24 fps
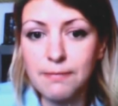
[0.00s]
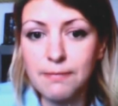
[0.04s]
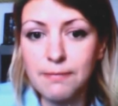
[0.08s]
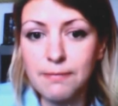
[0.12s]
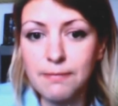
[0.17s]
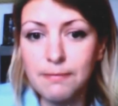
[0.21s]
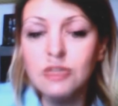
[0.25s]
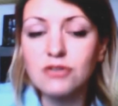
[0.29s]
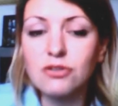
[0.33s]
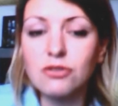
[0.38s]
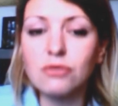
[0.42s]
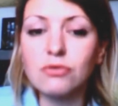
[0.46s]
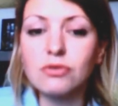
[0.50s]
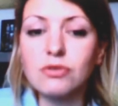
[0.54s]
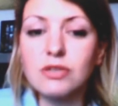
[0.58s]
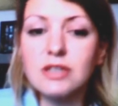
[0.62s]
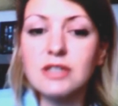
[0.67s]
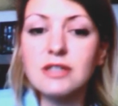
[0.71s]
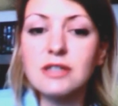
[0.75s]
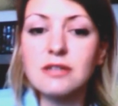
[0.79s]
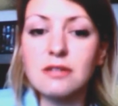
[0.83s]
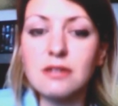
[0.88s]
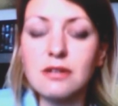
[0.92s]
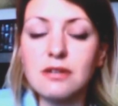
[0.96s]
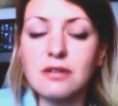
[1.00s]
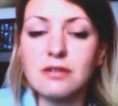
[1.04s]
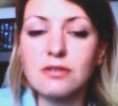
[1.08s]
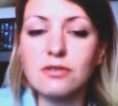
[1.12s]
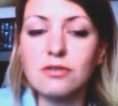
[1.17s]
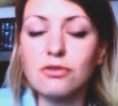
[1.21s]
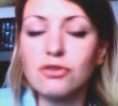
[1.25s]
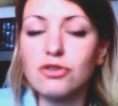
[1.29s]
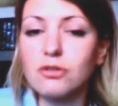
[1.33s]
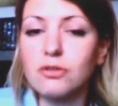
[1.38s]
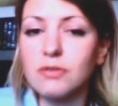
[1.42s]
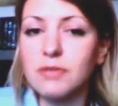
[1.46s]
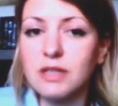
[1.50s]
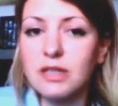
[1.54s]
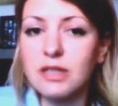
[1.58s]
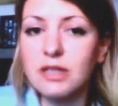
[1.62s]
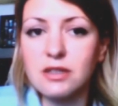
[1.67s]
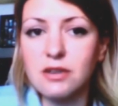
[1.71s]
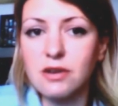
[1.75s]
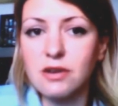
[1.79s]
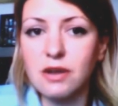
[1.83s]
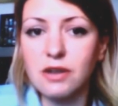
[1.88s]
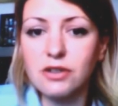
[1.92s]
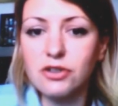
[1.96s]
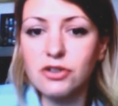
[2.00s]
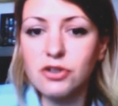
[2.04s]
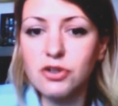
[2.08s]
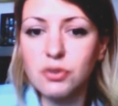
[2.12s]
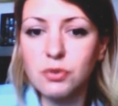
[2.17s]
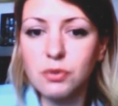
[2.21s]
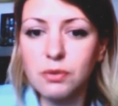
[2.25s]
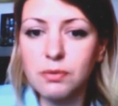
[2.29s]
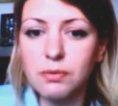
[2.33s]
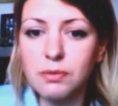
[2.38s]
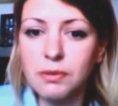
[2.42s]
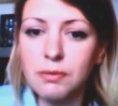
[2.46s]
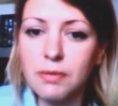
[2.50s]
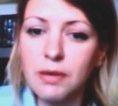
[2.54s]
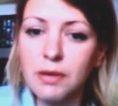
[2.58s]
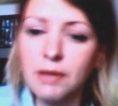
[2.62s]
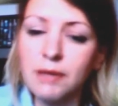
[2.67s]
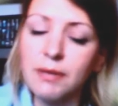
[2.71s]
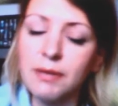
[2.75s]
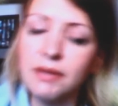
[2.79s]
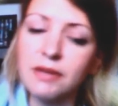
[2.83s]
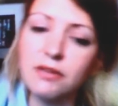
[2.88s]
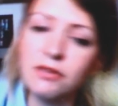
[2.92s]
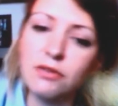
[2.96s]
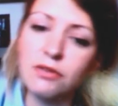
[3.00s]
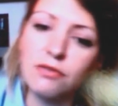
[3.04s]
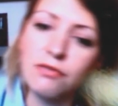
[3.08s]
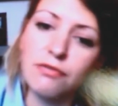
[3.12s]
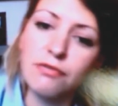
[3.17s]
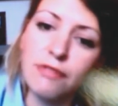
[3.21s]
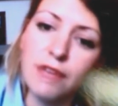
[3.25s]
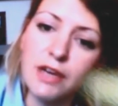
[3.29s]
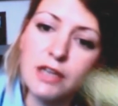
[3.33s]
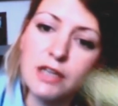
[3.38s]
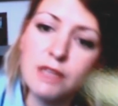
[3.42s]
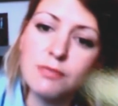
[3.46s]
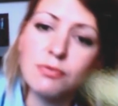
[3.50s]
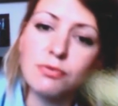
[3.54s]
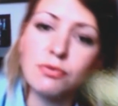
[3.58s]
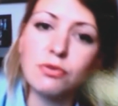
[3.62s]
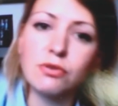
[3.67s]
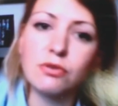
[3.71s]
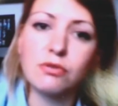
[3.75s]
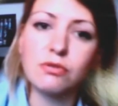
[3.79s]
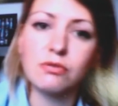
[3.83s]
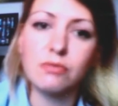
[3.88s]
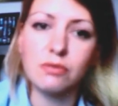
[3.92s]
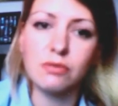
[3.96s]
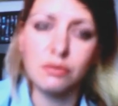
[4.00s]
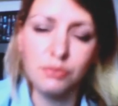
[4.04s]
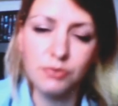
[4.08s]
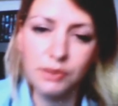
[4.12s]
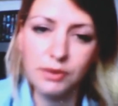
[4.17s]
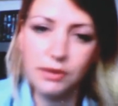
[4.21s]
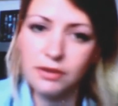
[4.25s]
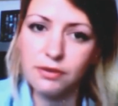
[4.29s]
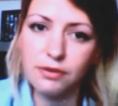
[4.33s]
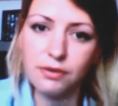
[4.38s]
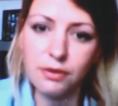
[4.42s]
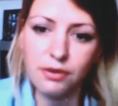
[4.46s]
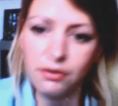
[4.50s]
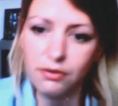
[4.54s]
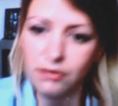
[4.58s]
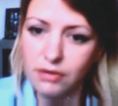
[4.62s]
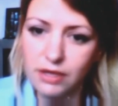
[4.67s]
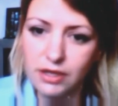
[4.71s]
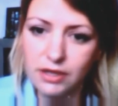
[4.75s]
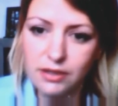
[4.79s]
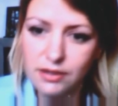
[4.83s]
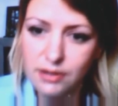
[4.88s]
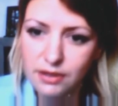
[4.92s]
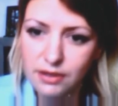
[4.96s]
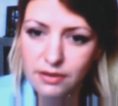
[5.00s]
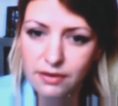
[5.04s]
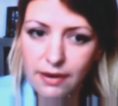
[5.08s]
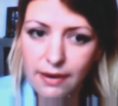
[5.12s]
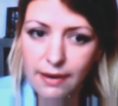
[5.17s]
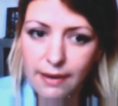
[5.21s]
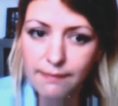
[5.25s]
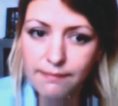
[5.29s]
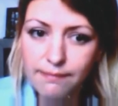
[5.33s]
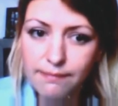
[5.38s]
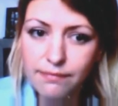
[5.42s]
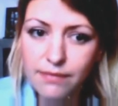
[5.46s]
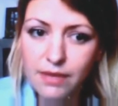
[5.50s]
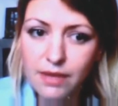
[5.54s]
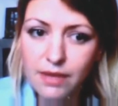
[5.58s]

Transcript: So this social media strategy will be implemented on Facebook, on Twitter, and on Instagram